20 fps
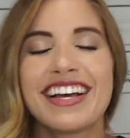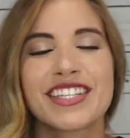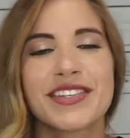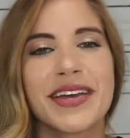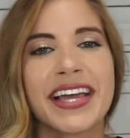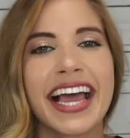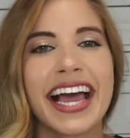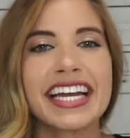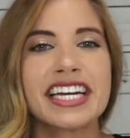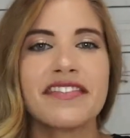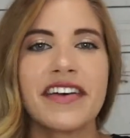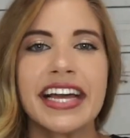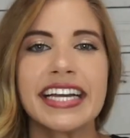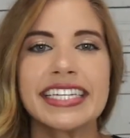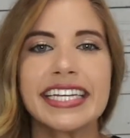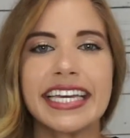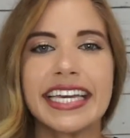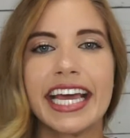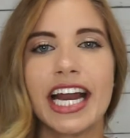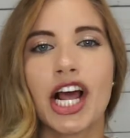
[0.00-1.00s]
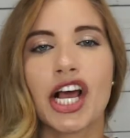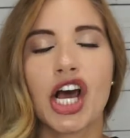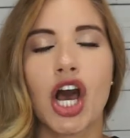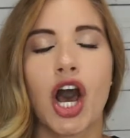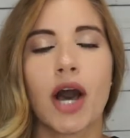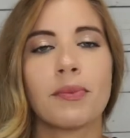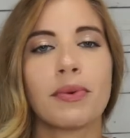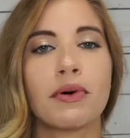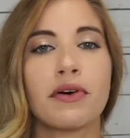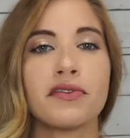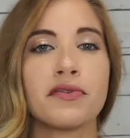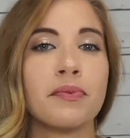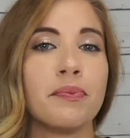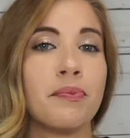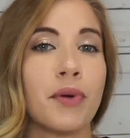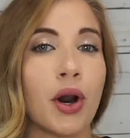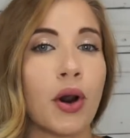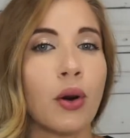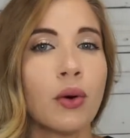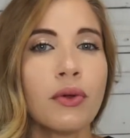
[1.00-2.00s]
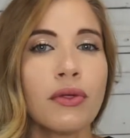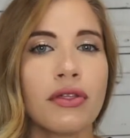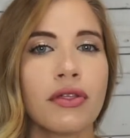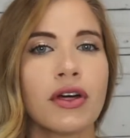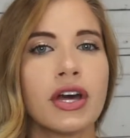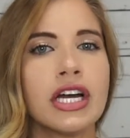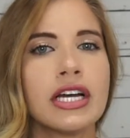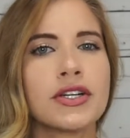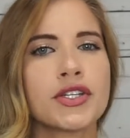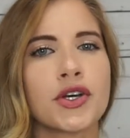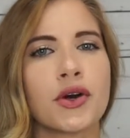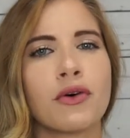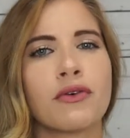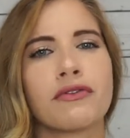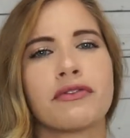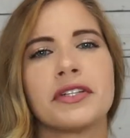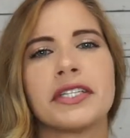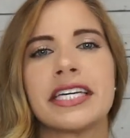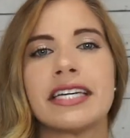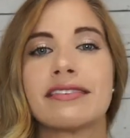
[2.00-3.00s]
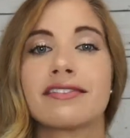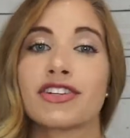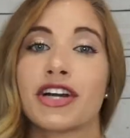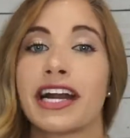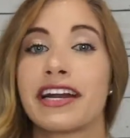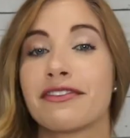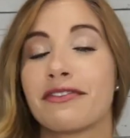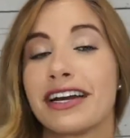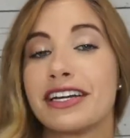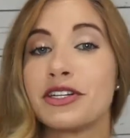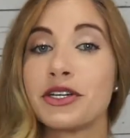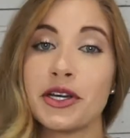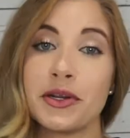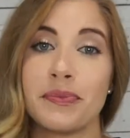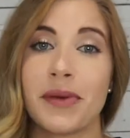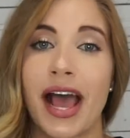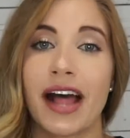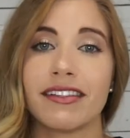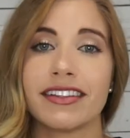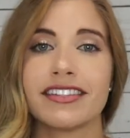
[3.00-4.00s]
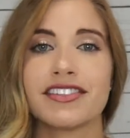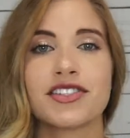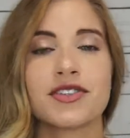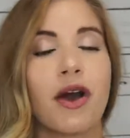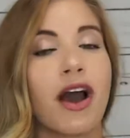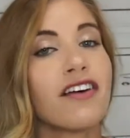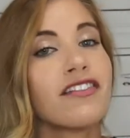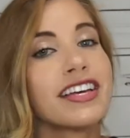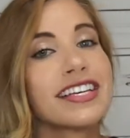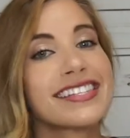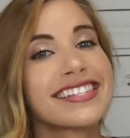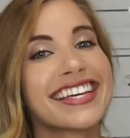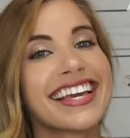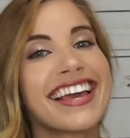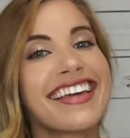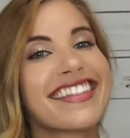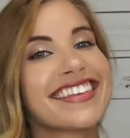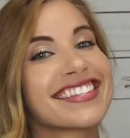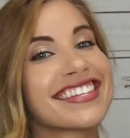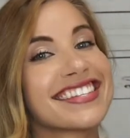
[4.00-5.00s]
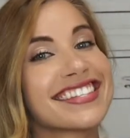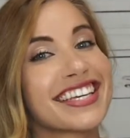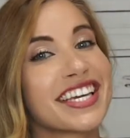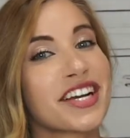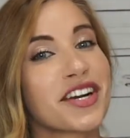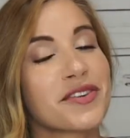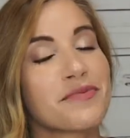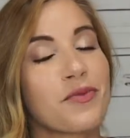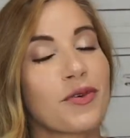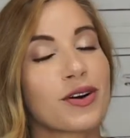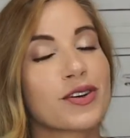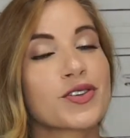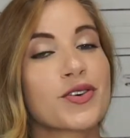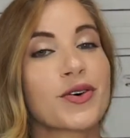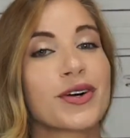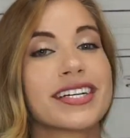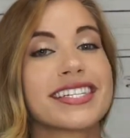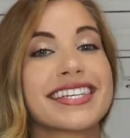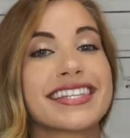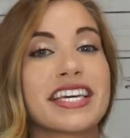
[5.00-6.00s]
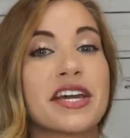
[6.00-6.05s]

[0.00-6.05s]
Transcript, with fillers: So I kind of had to get a combo of both to hopefully try to find a good balance. So obviously this is geared more towards